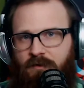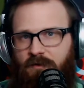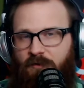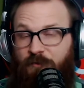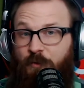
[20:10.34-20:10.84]

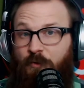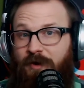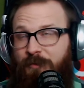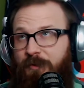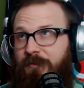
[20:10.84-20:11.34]
All right, before we
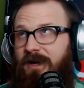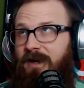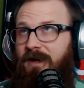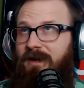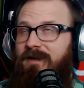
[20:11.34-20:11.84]
wrap up,
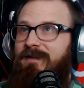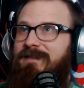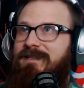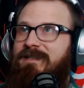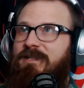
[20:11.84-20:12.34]
I
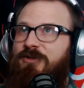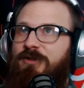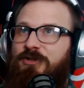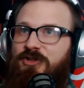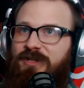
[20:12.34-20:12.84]
just need you
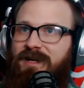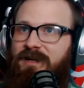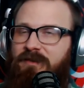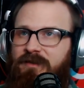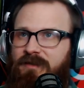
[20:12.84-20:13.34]
to
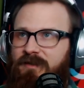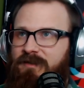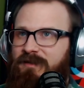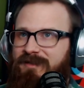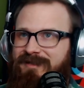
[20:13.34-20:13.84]
understand that
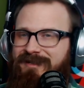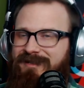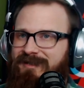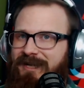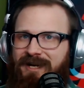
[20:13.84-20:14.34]
this
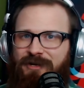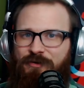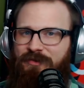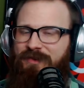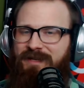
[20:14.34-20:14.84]
entire
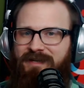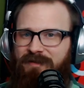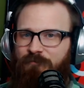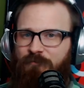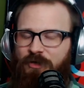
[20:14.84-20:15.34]

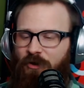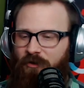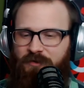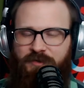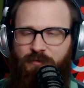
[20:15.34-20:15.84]
thing,
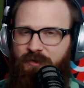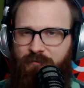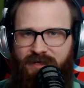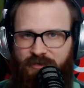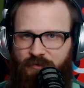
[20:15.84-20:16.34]
regardless of what the
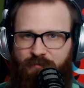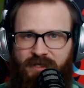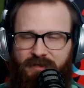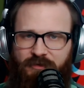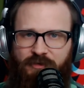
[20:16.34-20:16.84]
mainstream
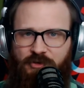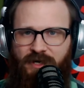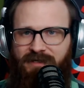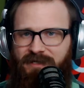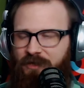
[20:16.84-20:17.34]
media is going to
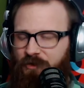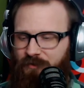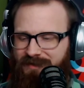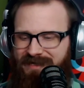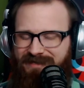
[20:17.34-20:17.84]
try to tell you,
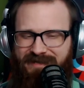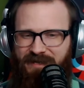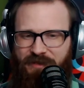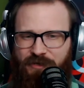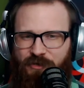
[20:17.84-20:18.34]
this has
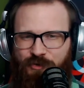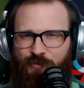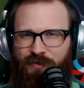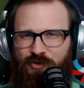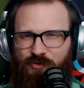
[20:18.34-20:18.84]
nothing to
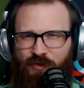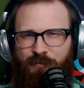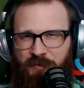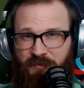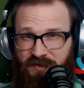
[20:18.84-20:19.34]
do with
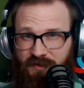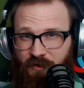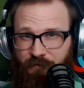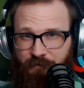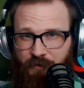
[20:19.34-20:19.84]
Trump
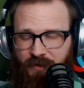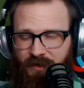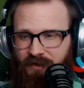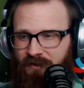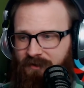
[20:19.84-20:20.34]
himself,
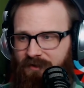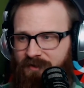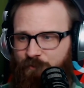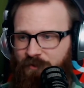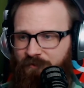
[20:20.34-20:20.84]
okay?
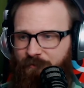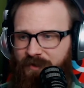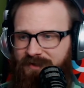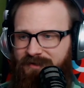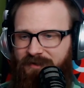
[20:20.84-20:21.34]
This would have
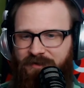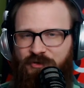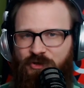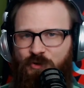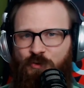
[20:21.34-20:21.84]
been done
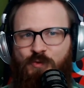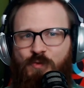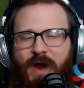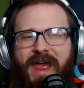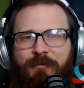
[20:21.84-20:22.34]
to
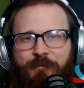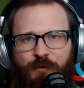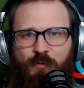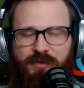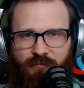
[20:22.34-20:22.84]

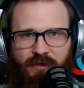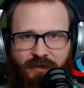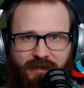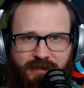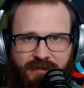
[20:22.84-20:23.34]
whoever was running
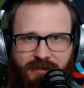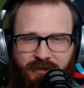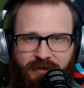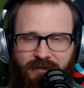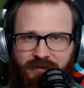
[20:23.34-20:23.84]
against the
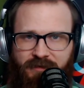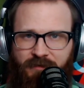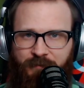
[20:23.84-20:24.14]
Clintons.